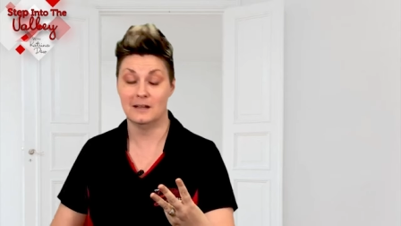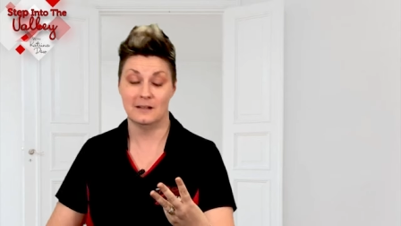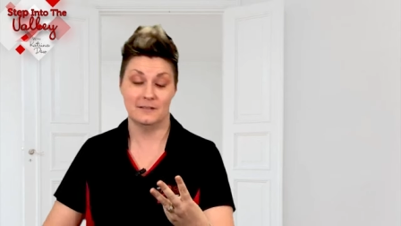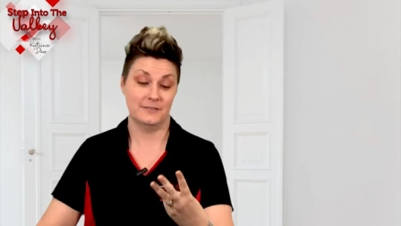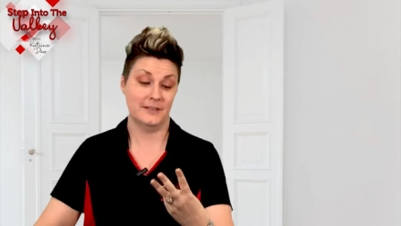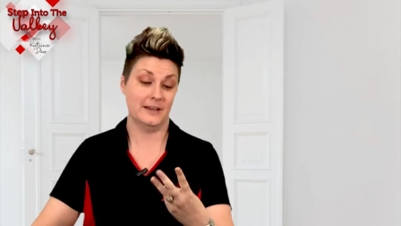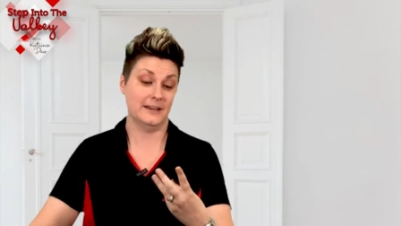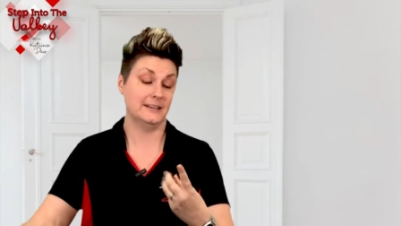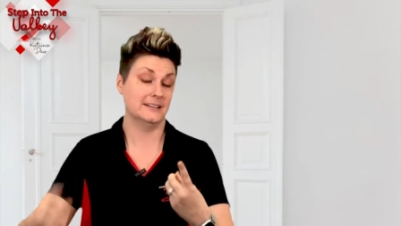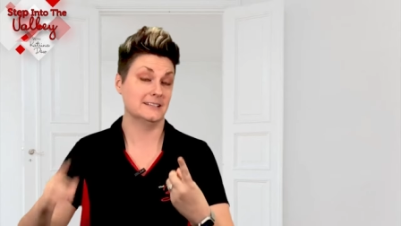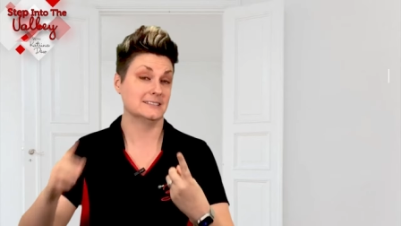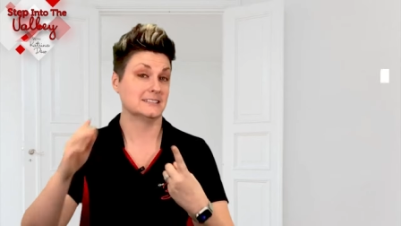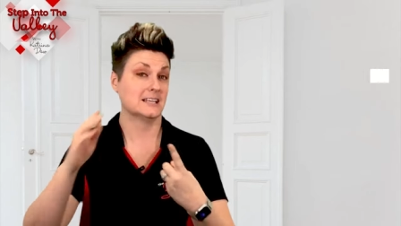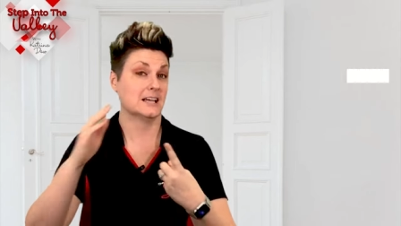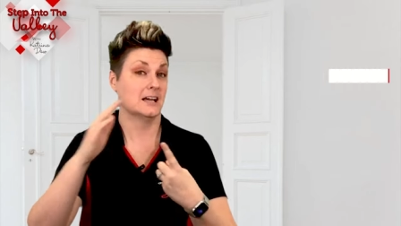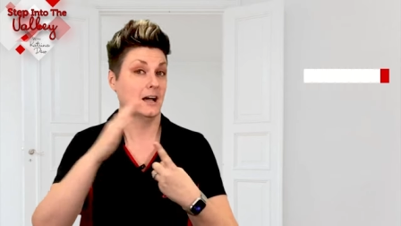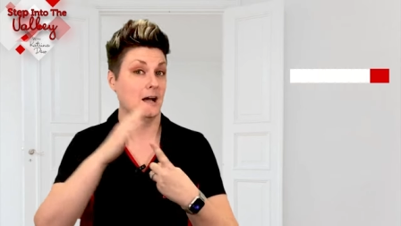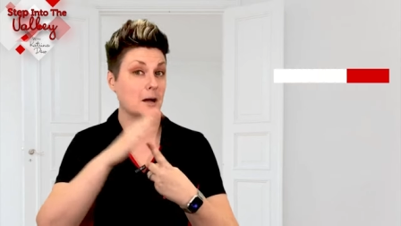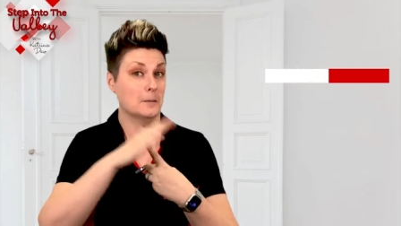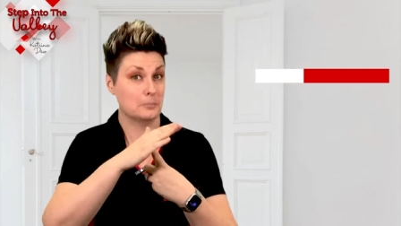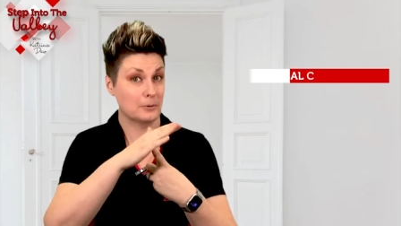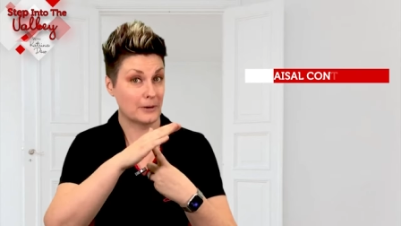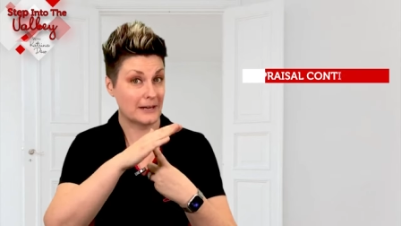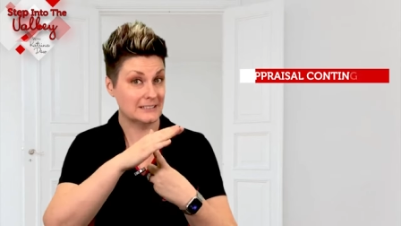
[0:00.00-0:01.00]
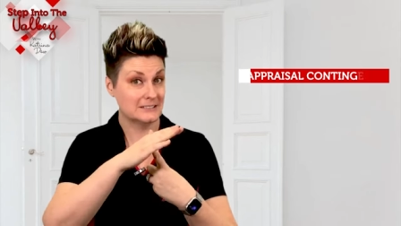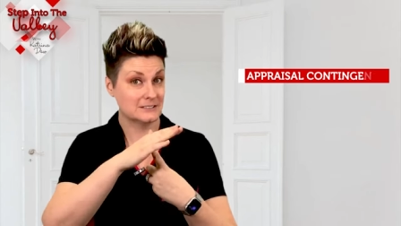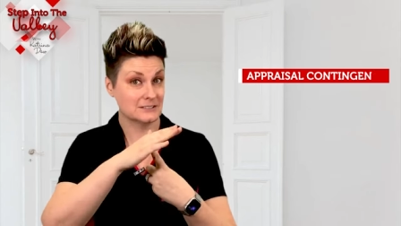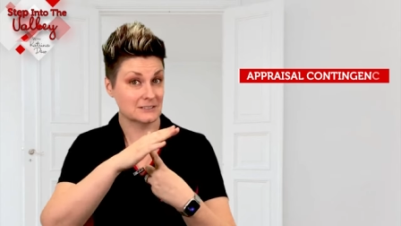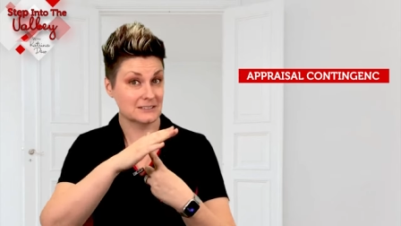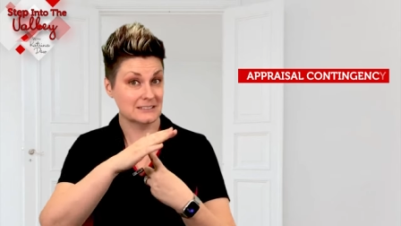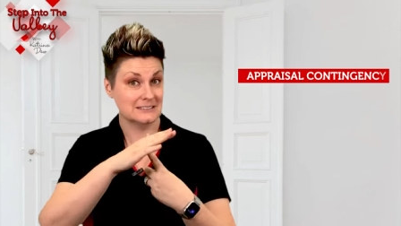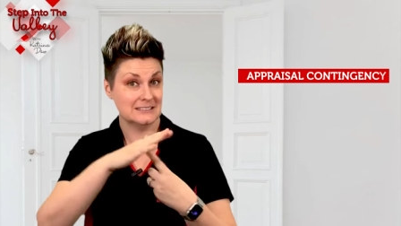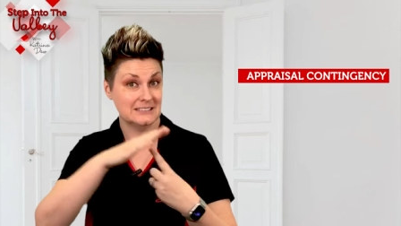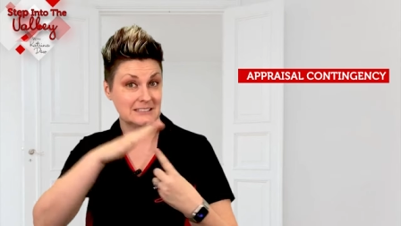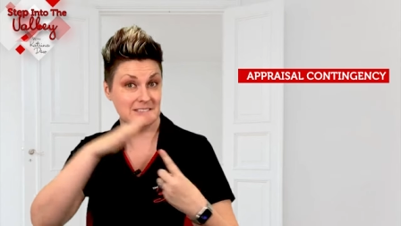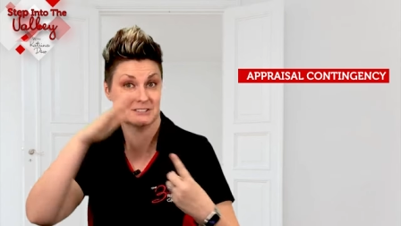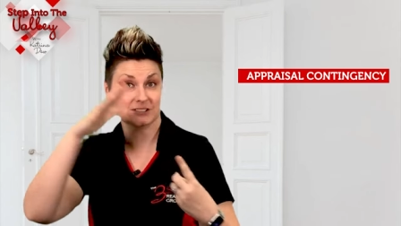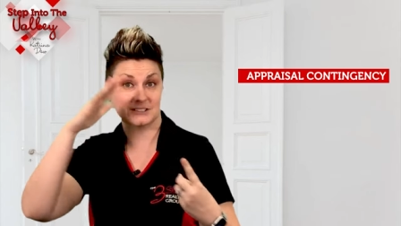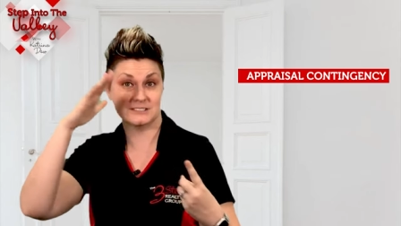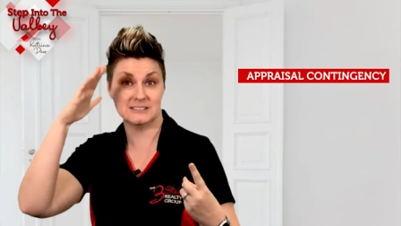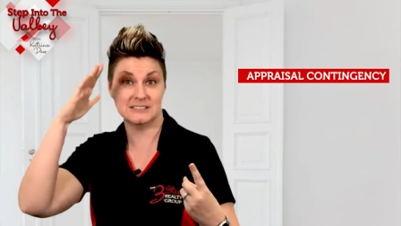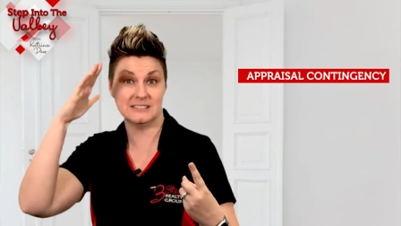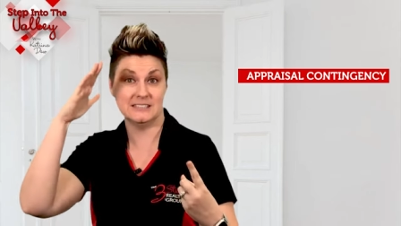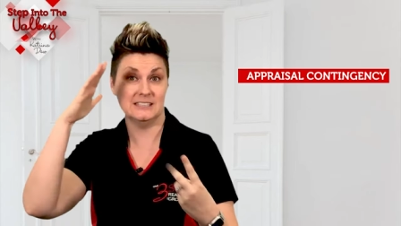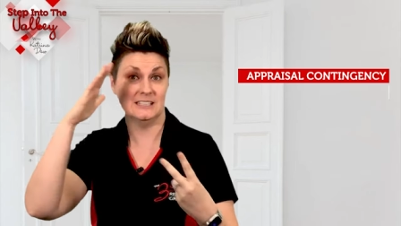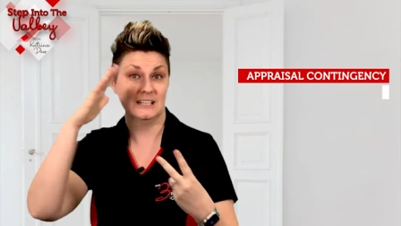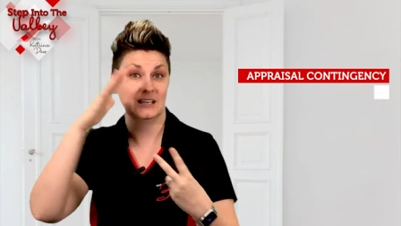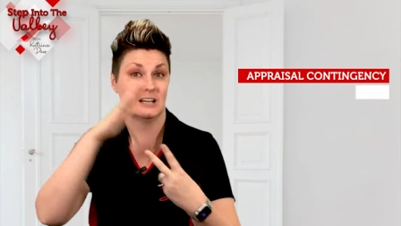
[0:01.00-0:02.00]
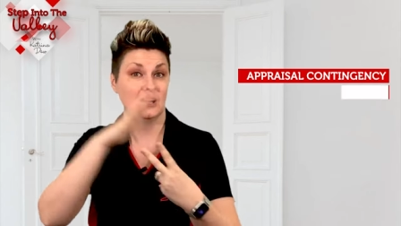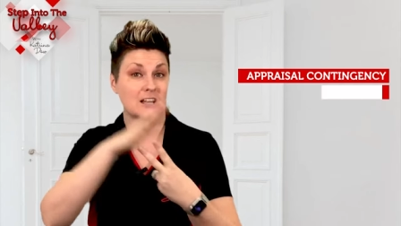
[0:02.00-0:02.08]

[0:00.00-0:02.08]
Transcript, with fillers: That is appraisal contingency,